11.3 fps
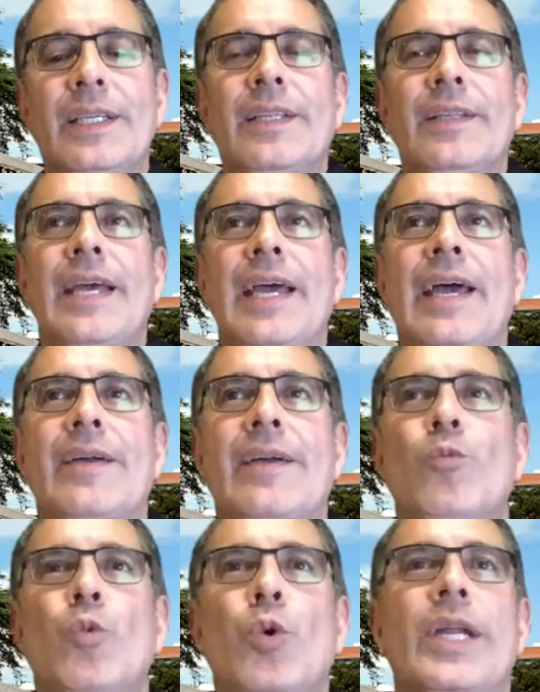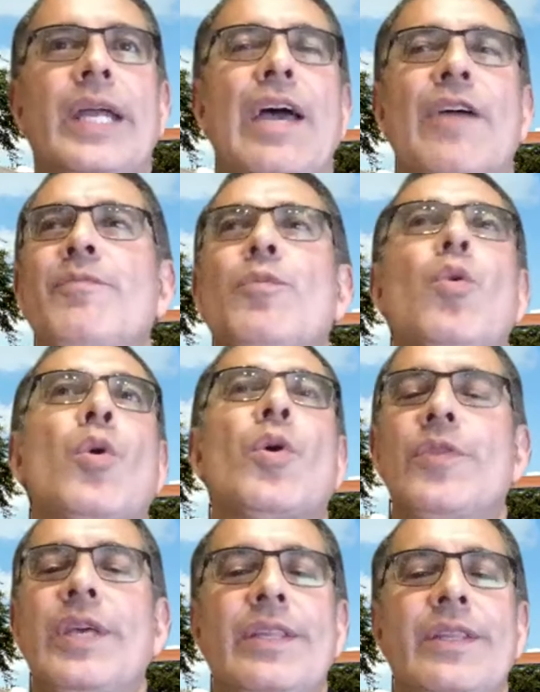that we're going to have more
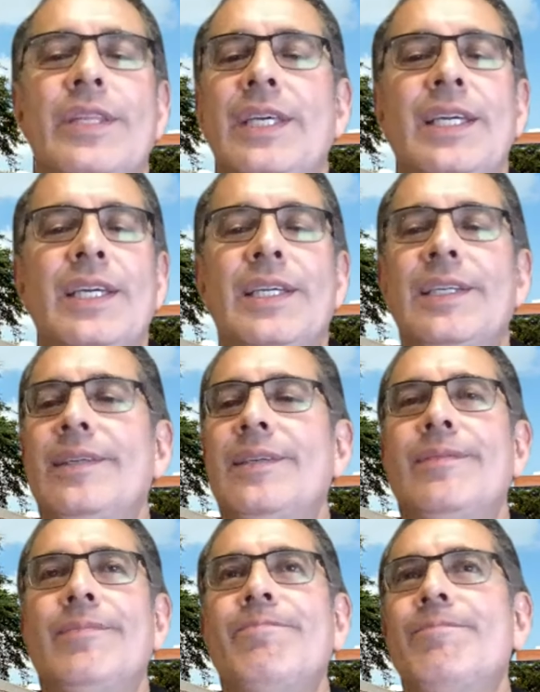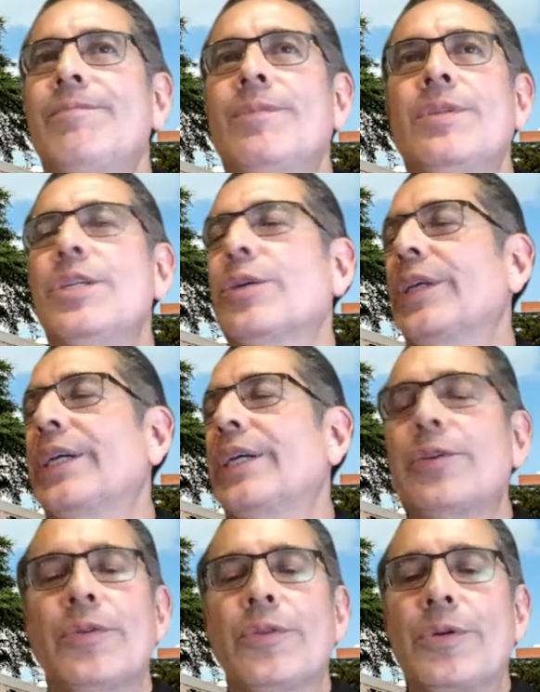than the nearly
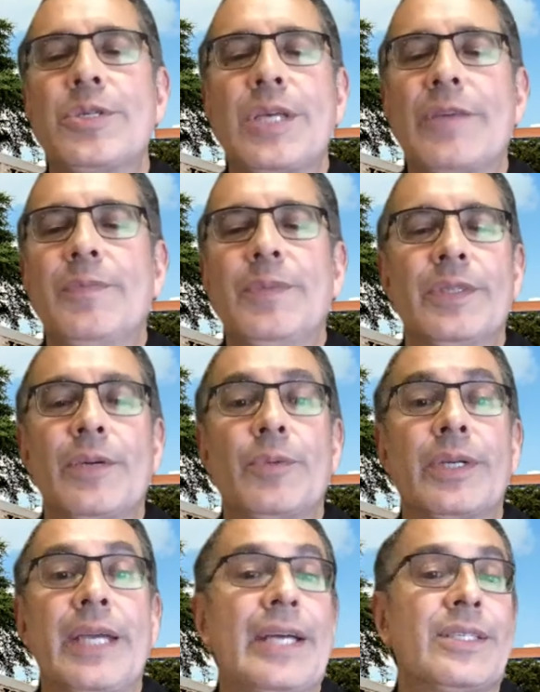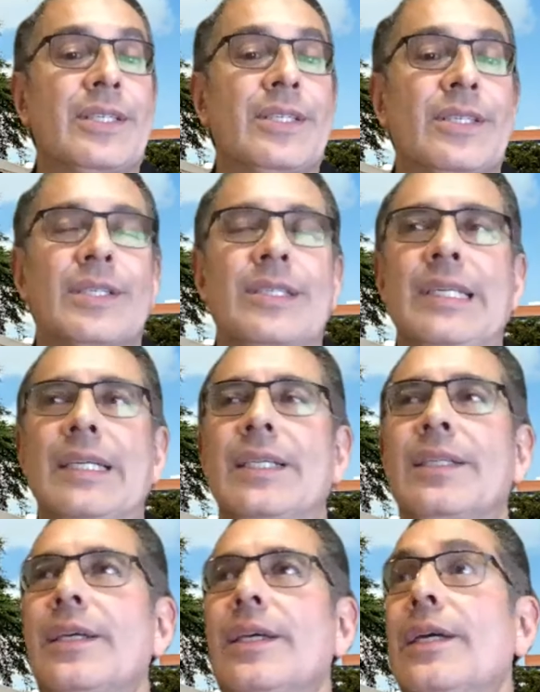137 million that were cast in 16.
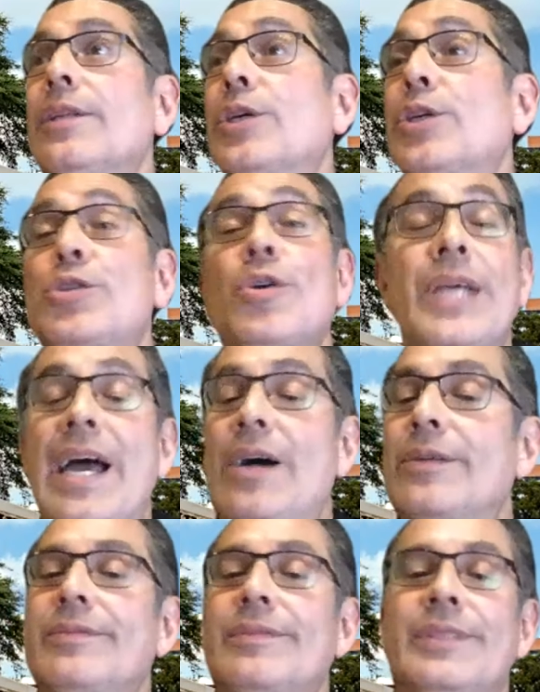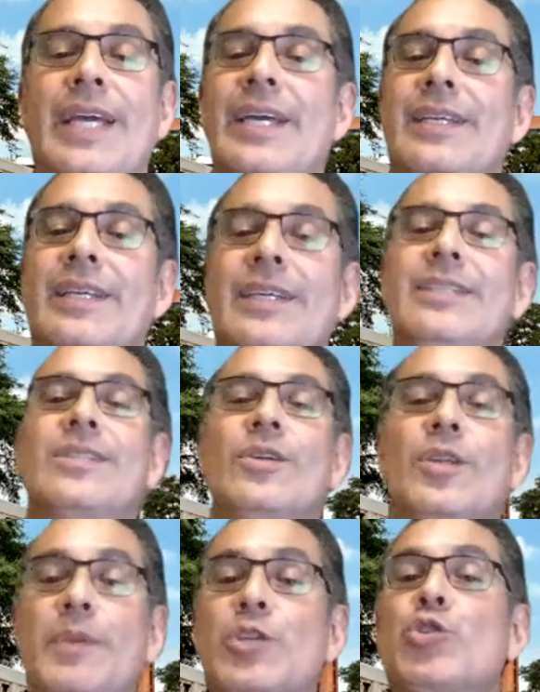There's no doubt that it's going to
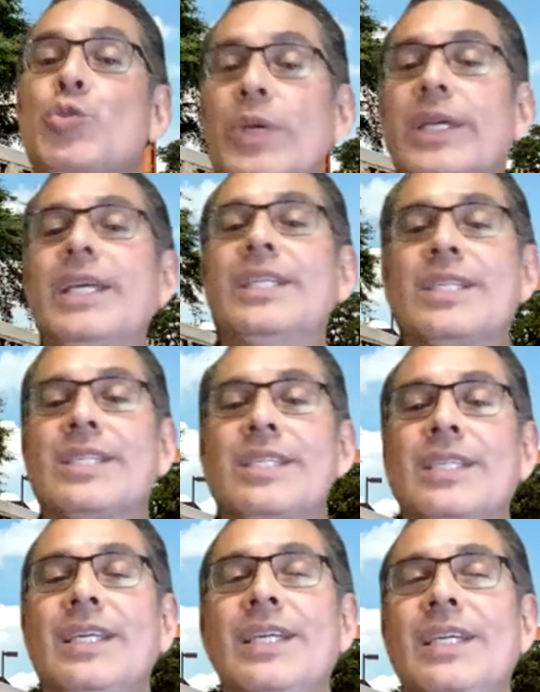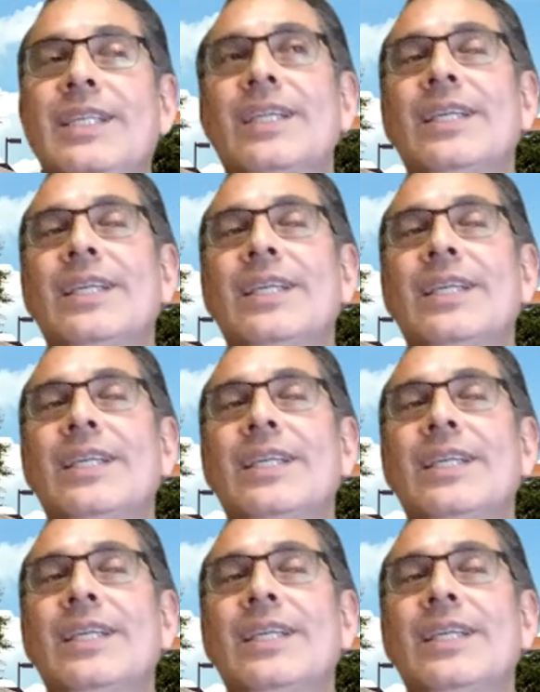be tricky to see